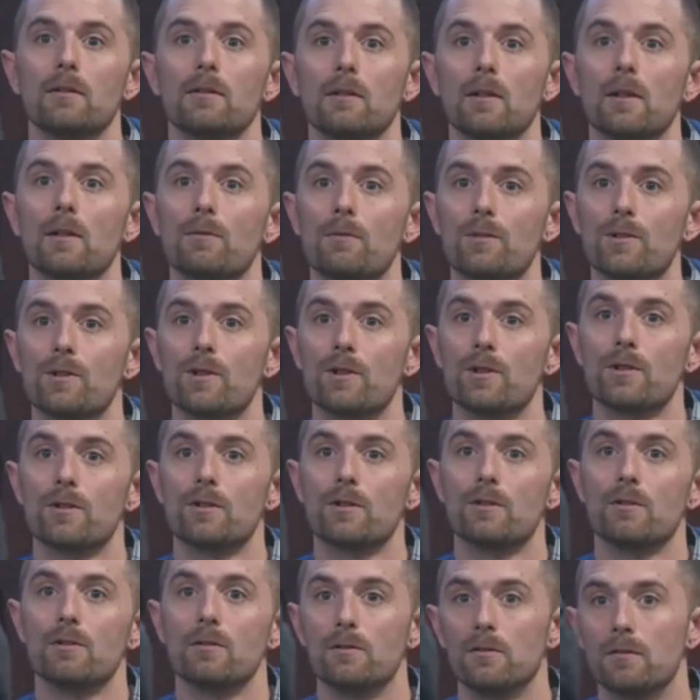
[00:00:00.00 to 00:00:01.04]
I was just
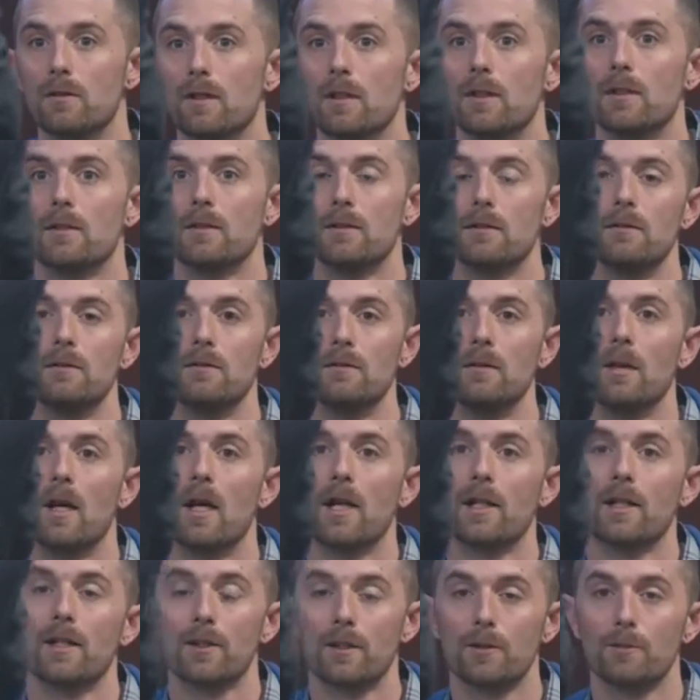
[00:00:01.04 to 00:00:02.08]
in,
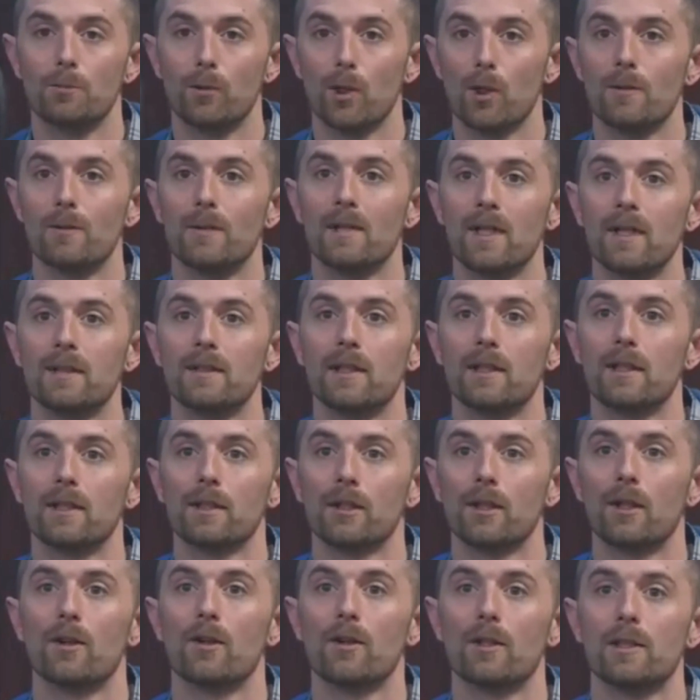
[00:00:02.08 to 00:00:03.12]
on unemployment at that
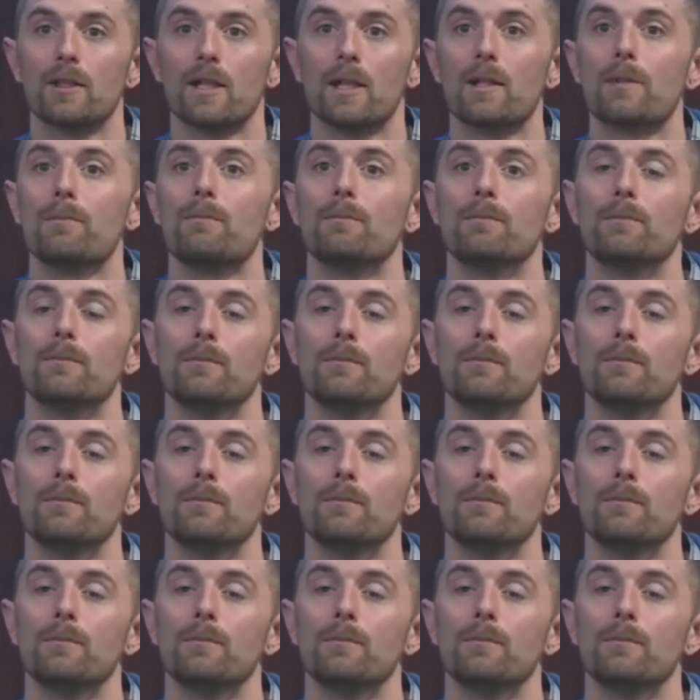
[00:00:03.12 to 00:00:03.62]
current time.